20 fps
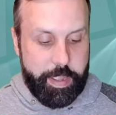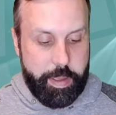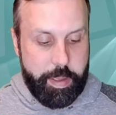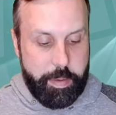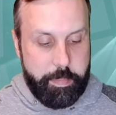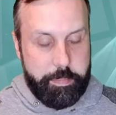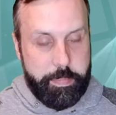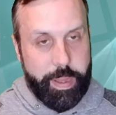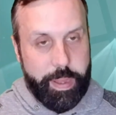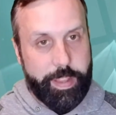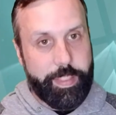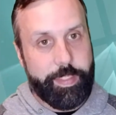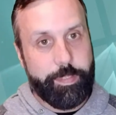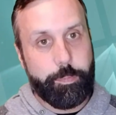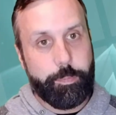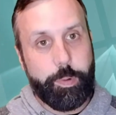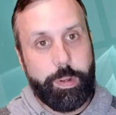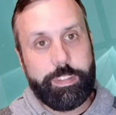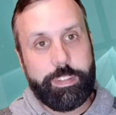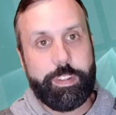But
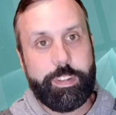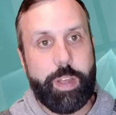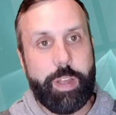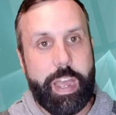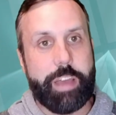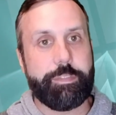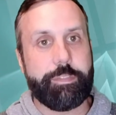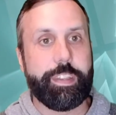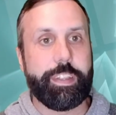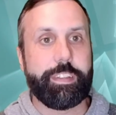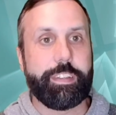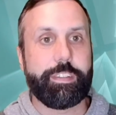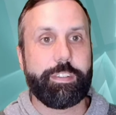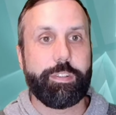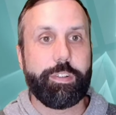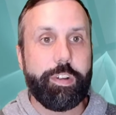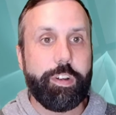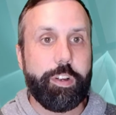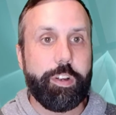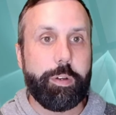once you have this
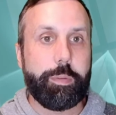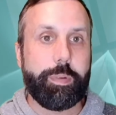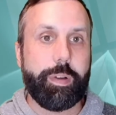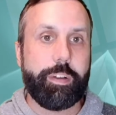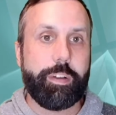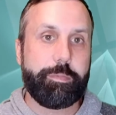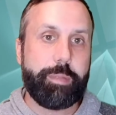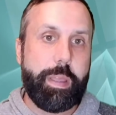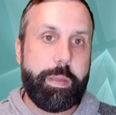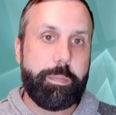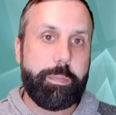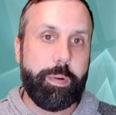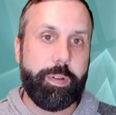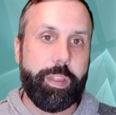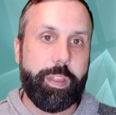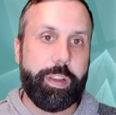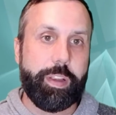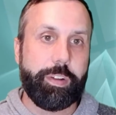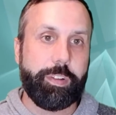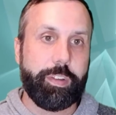group of people
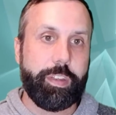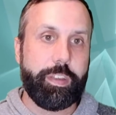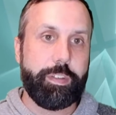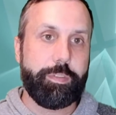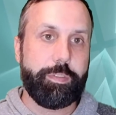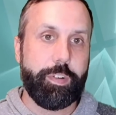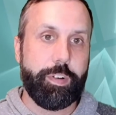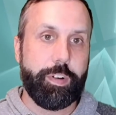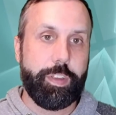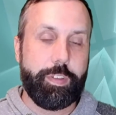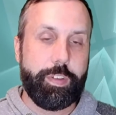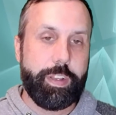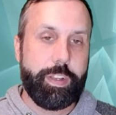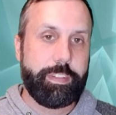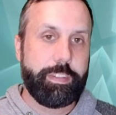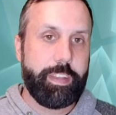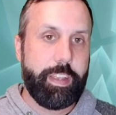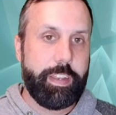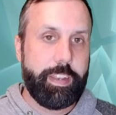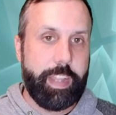that you're looking for, you can
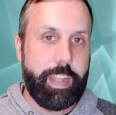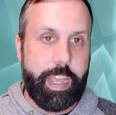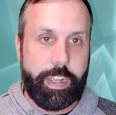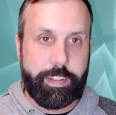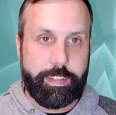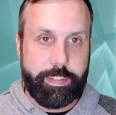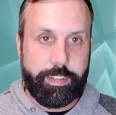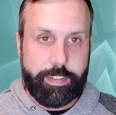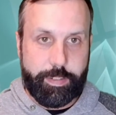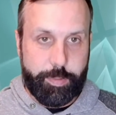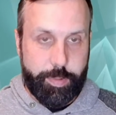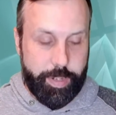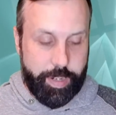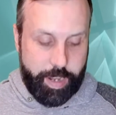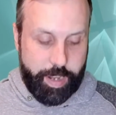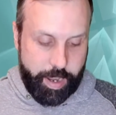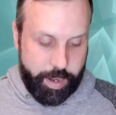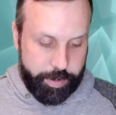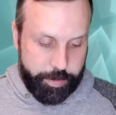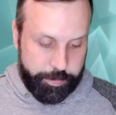send texts where
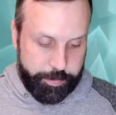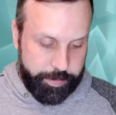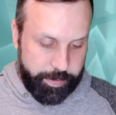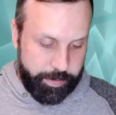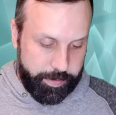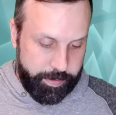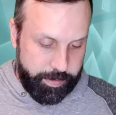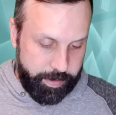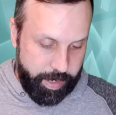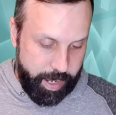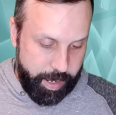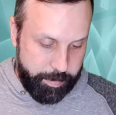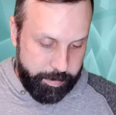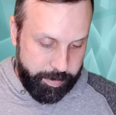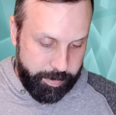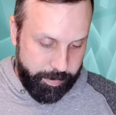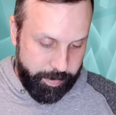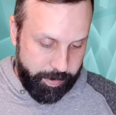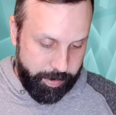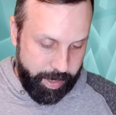it autofills the name.
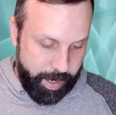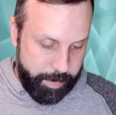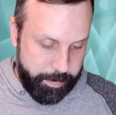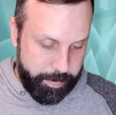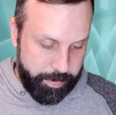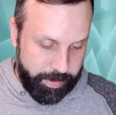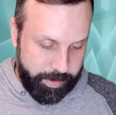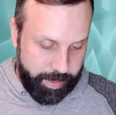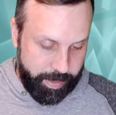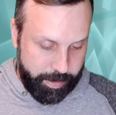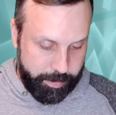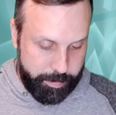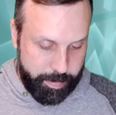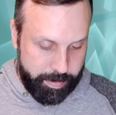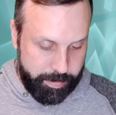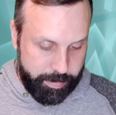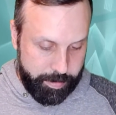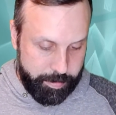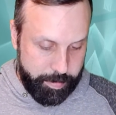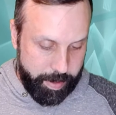So if you tap on the text
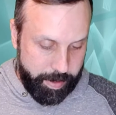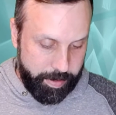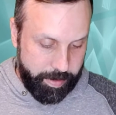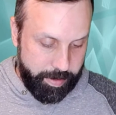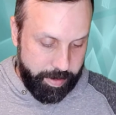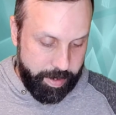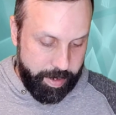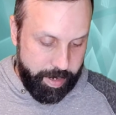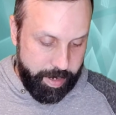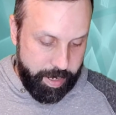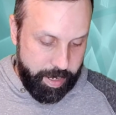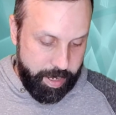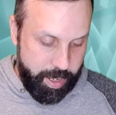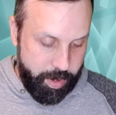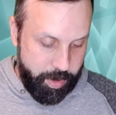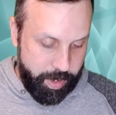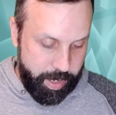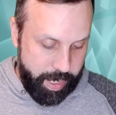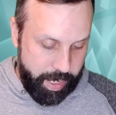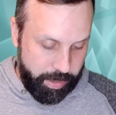message button,
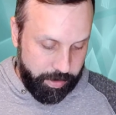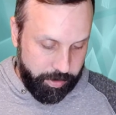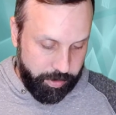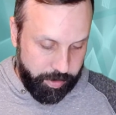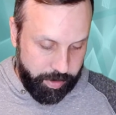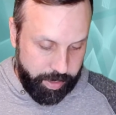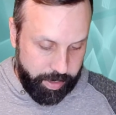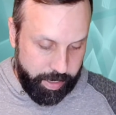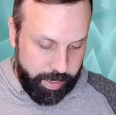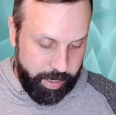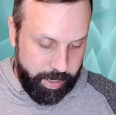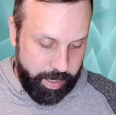you can actually